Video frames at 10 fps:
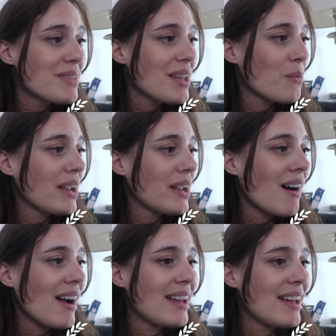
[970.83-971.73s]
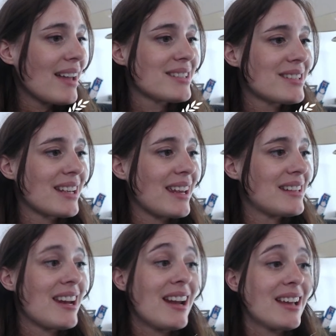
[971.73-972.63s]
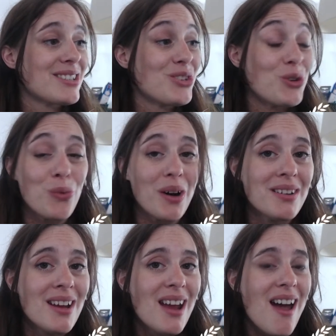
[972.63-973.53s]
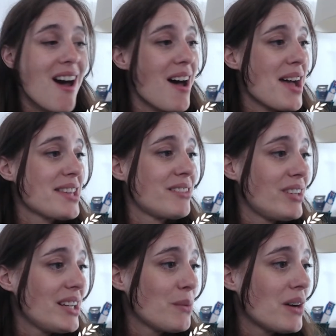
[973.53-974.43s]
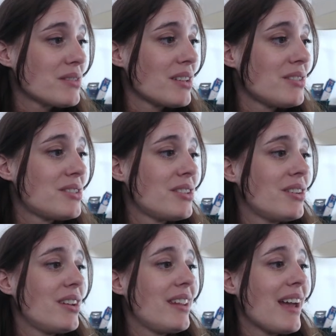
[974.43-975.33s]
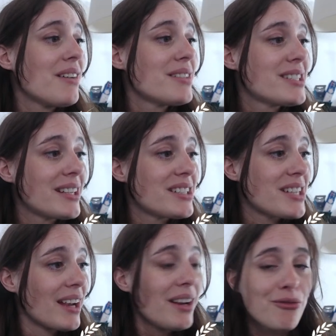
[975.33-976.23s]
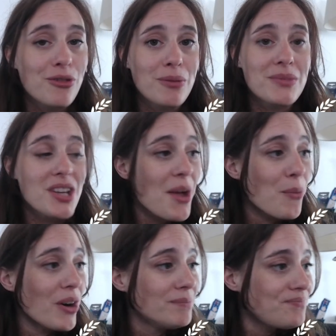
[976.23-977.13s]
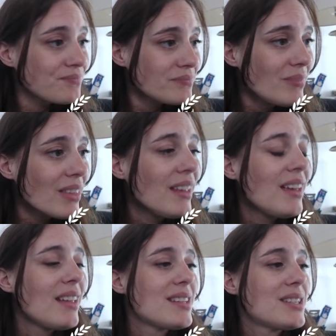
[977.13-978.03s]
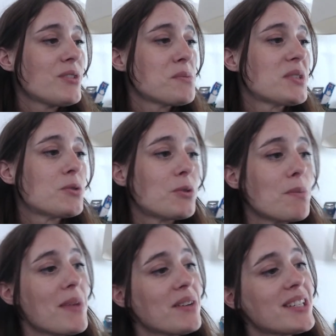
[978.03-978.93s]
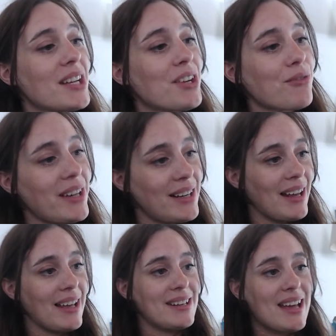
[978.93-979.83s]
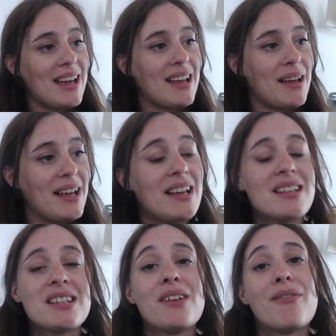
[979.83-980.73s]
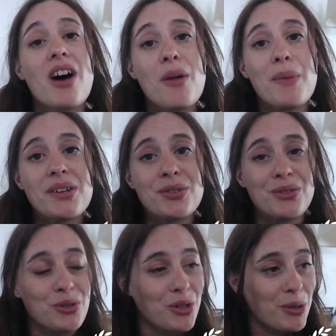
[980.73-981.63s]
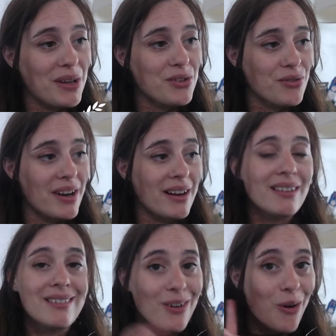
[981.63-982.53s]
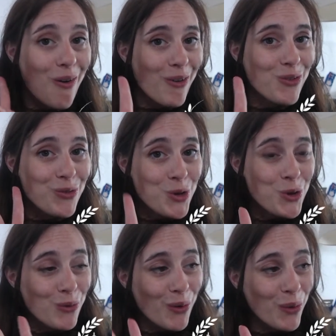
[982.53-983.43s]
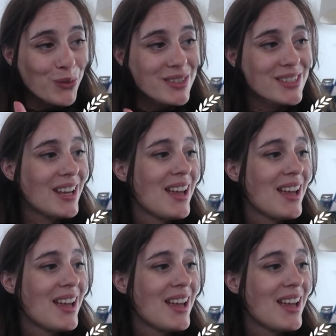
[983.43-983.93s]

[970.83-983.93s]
that we are announcing here today is a new one. So really well done to Yao Qingcheng from Taiwan. This film is called Melting Greenland. It is an environmental documentary on 2 votes.